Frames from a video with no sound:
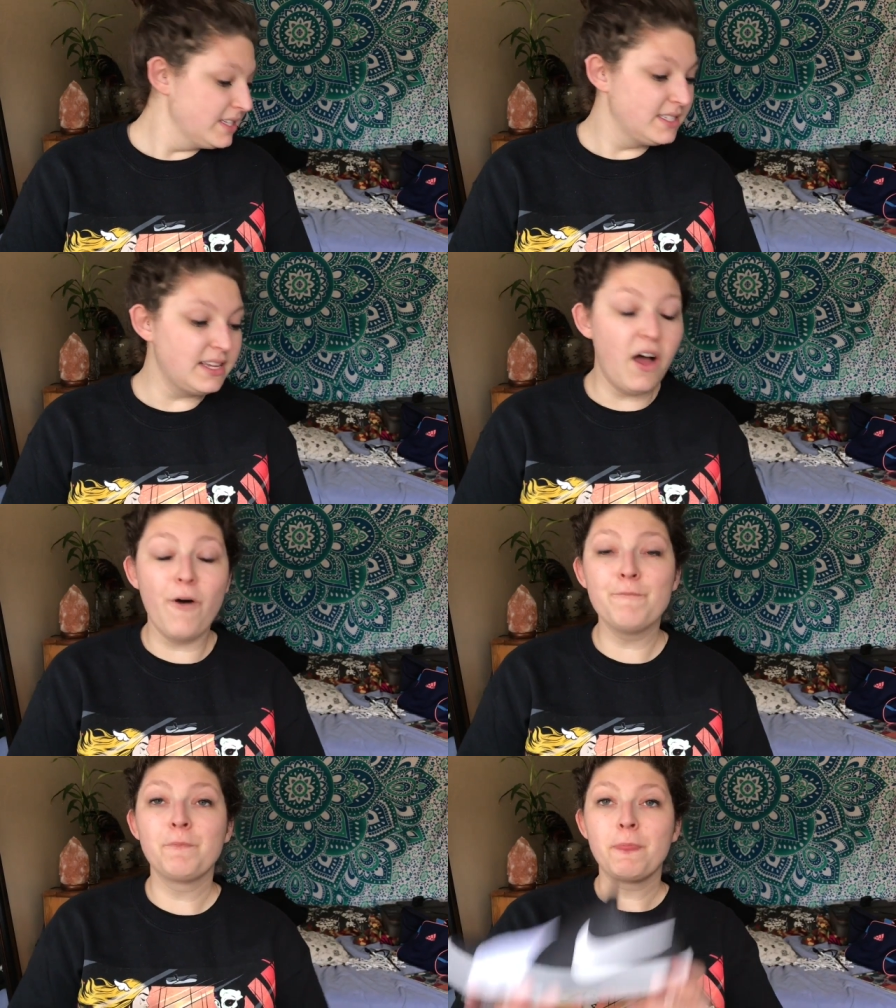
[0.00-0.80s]

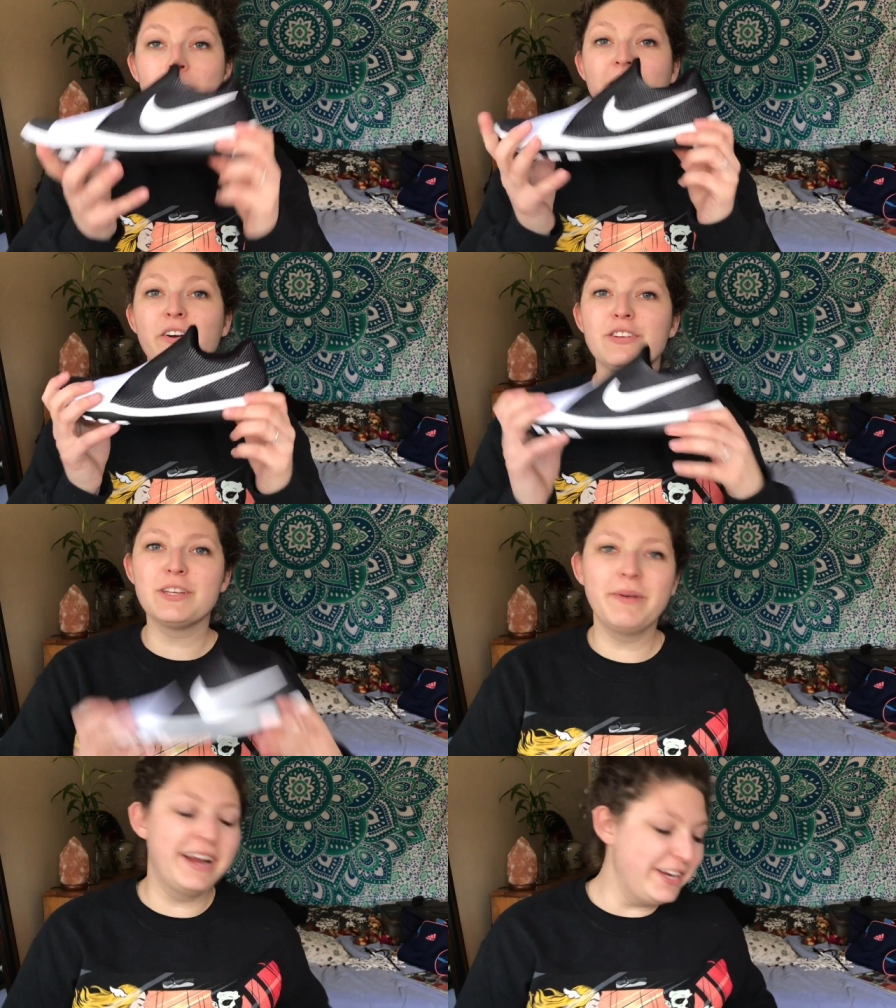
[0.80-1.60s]
So those
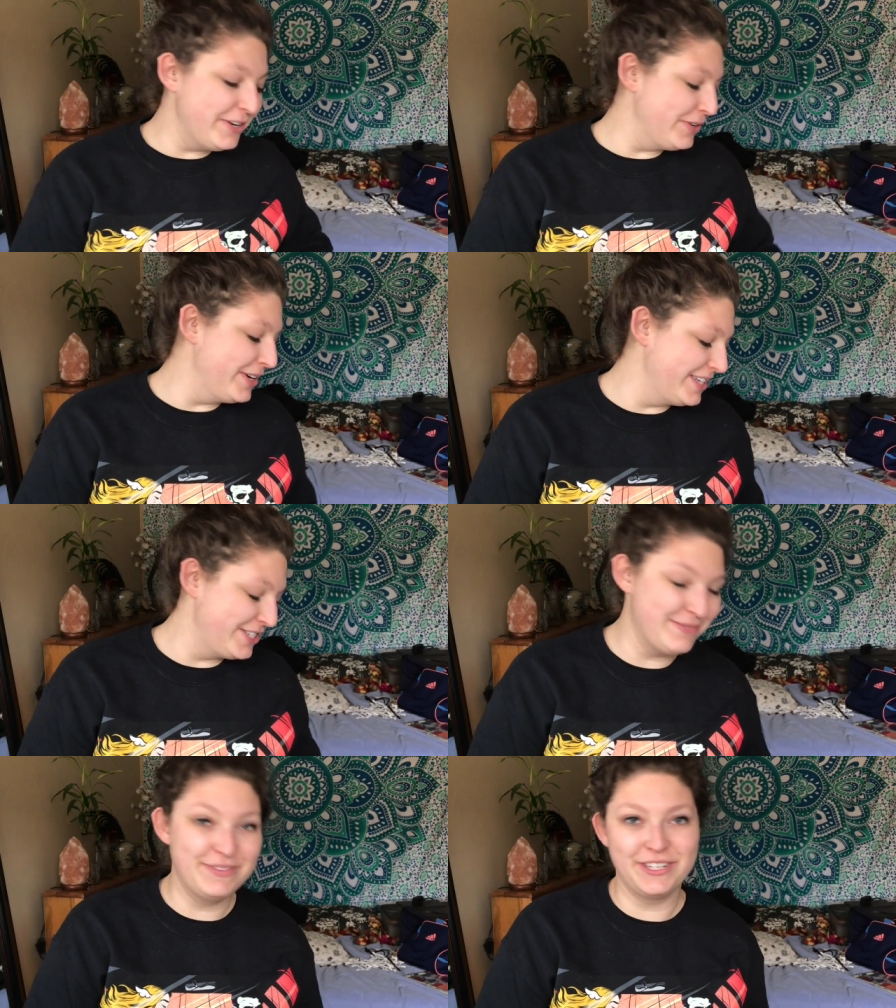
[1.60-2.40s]
are my new
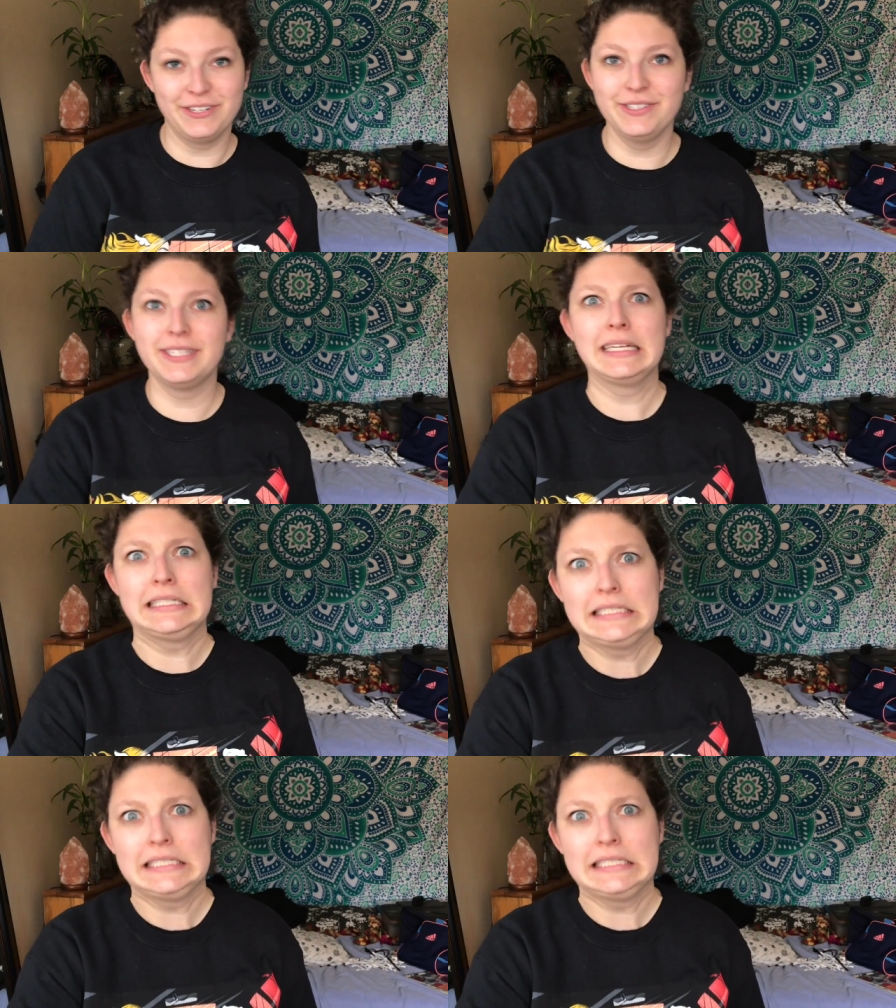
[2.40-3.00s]
gym shoes.